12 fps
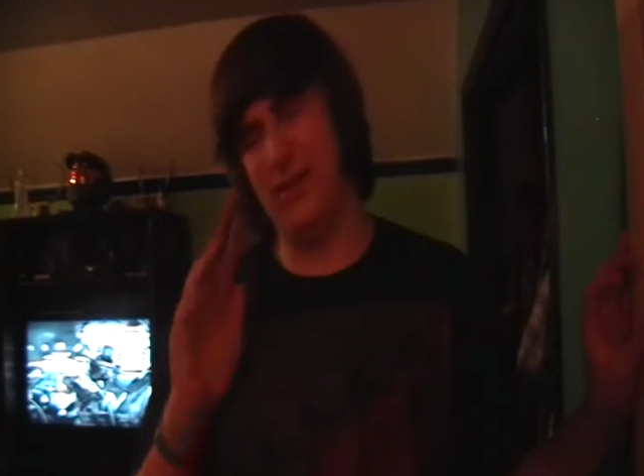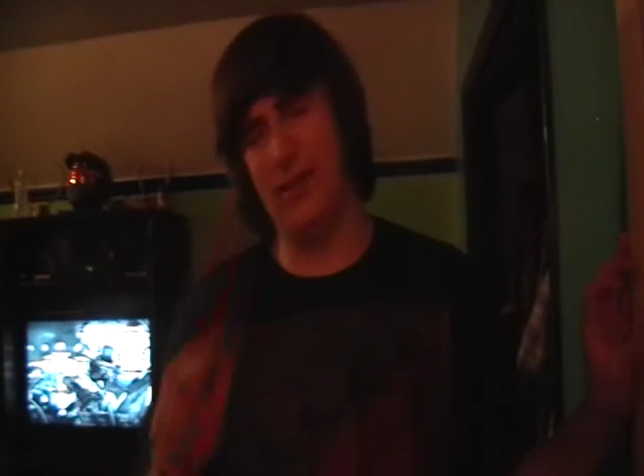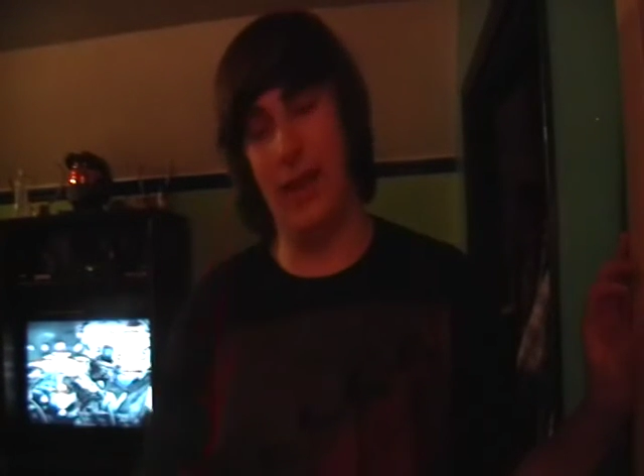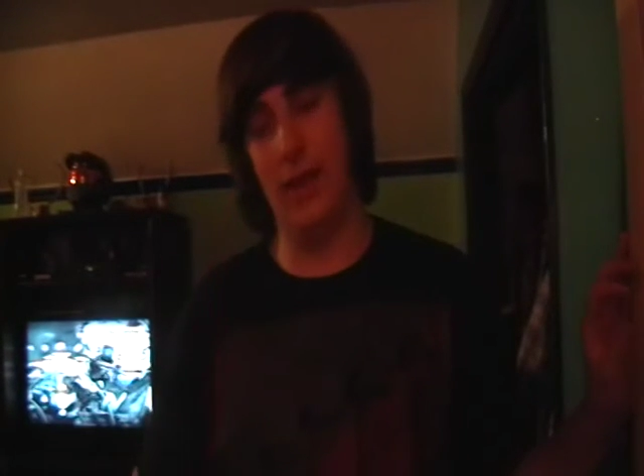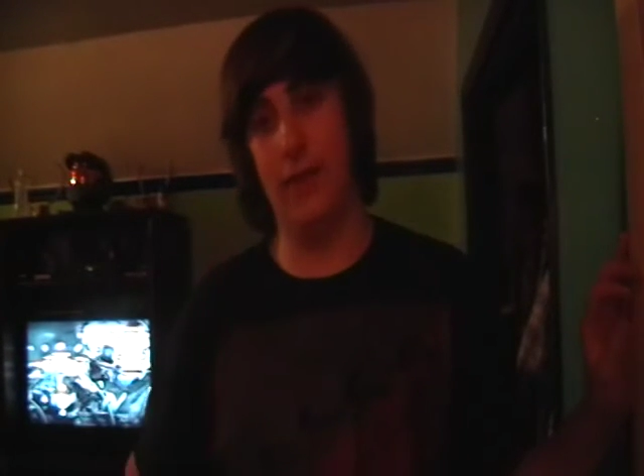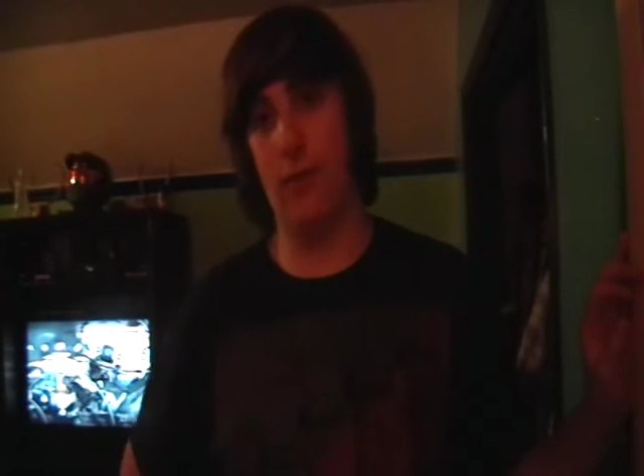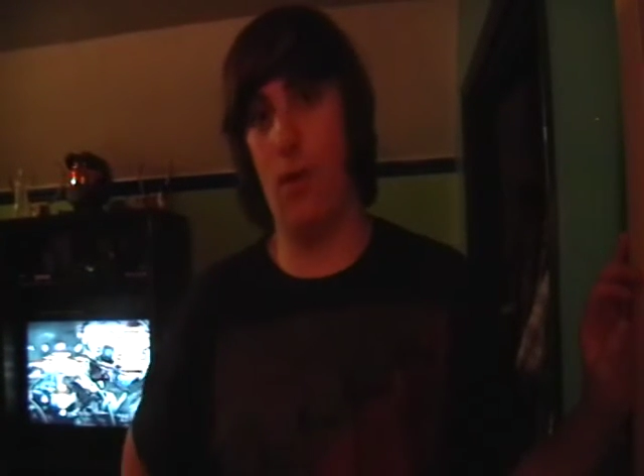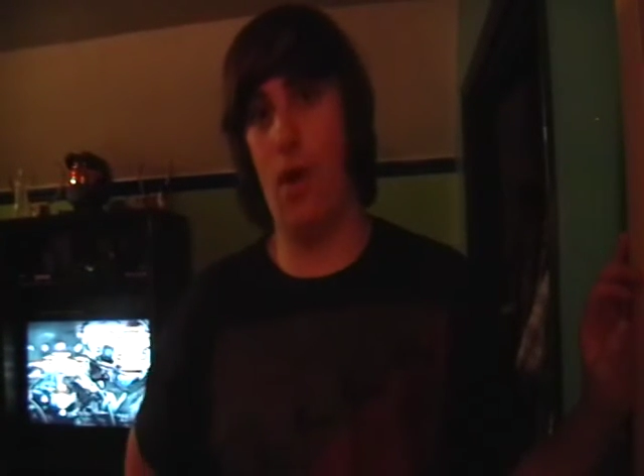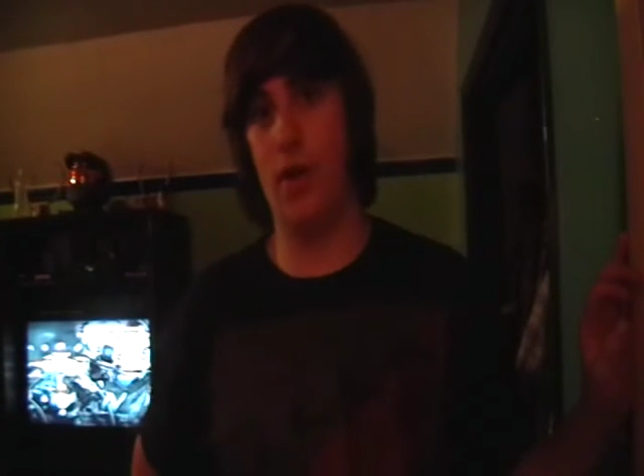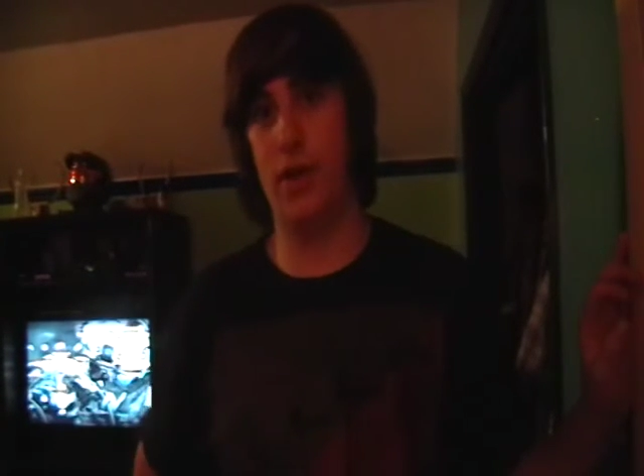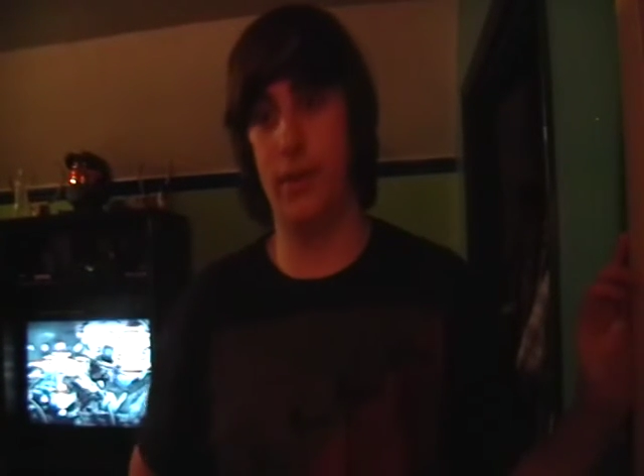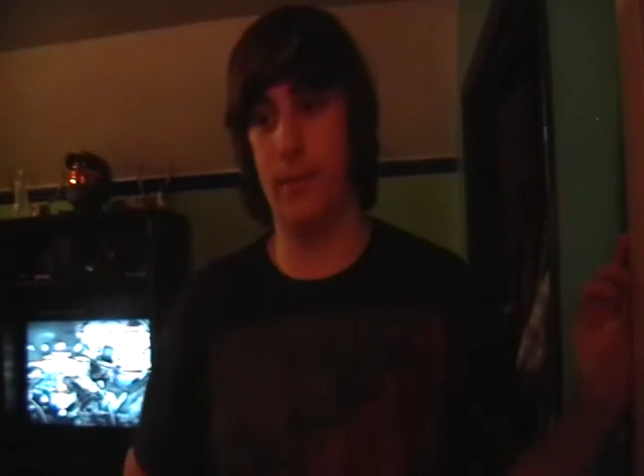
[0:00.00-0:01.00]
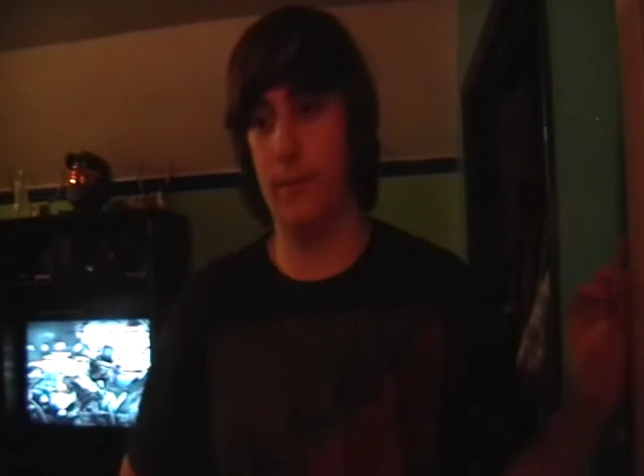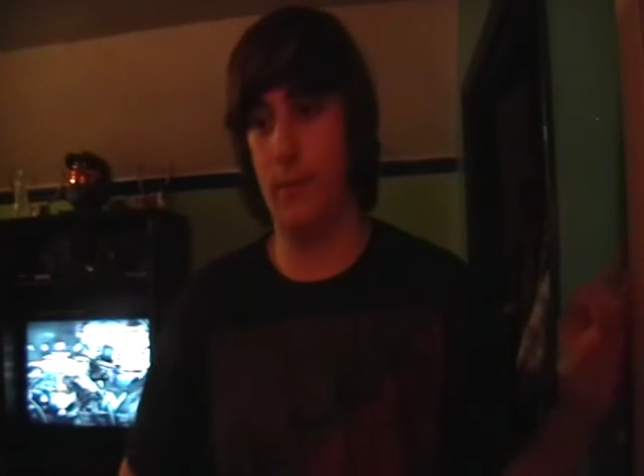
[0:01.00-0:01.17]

thank you for watching.